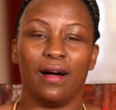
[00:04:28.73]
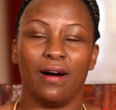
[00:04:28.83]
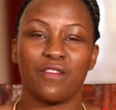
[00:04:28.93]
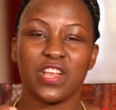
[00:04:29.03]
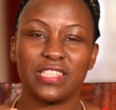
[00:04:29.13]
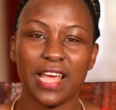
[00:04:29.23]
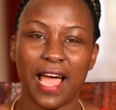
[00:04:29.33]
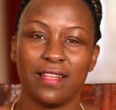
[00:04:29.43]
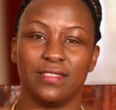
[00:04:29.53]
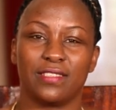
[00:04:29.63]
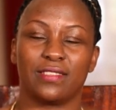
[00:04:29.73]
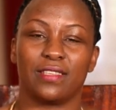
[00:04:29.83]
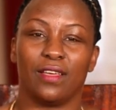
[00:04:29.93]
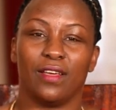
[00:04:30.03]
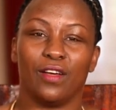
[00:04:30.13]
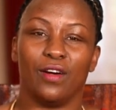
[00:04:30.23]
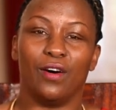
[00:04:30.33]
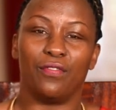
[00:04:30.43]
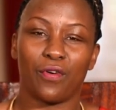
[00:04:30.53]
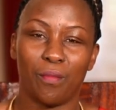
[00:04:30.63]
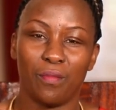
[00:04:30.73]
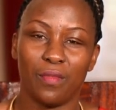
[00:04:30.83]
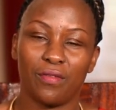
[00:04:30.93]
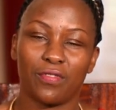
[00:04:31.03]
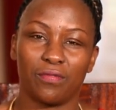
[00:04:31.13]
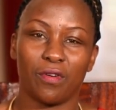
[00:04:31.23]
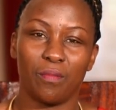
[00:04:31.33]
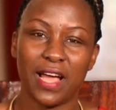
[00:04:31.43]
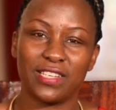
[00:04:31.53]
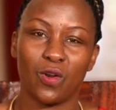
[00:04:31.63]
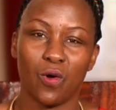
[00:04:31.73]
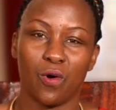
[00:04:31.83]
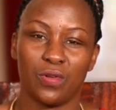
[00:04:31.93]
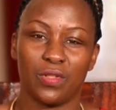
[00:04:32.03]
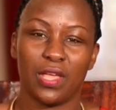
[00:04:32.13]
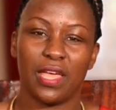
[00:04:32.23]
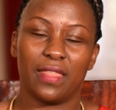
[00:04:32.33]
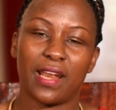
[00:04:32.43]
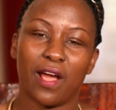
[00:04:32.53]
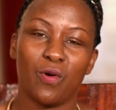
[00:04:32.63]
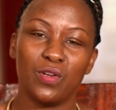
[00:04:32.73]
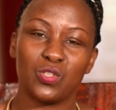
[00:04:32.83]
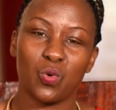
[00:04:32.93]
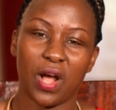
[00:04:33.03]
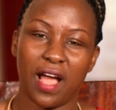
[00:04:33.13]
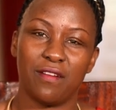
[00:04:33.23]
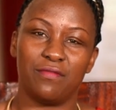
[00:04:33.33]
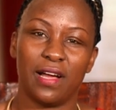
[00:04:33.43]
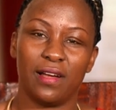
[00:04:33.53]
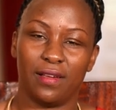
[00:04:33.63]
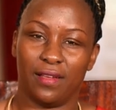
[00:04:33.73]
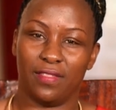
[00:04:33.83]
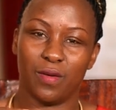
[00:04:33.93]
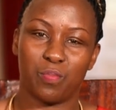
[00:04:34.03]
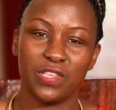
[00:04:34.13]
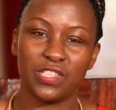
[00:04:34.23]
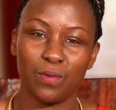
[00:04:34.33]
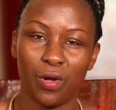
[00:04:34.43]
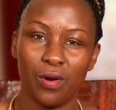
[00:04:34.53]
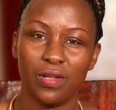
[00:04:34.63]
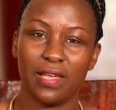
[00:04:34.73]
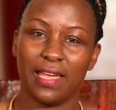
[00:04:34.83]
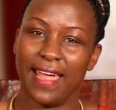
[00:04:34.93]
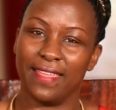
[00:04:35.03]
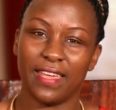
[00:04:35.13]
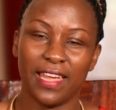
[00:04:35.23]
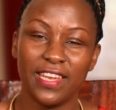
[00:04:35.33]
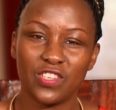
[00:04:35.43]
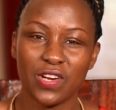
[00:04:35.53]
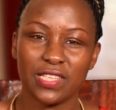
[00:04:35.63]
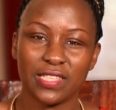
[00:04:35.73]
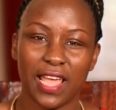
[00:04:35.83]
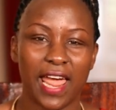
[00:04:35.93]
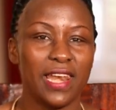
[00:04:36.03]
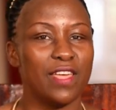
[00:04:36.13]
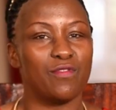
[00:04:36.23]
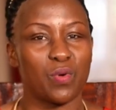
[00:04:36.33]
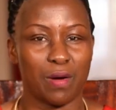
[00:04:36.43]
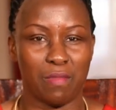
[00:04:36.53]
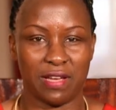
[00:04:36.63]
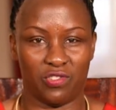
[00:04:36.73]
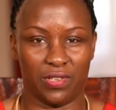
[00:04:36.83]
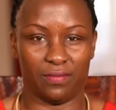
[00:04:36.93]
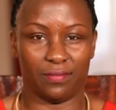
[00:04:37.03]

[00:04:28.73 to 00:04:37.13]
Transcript: returns from that loan that are going to cover the principal and the interest and leave you with a margin?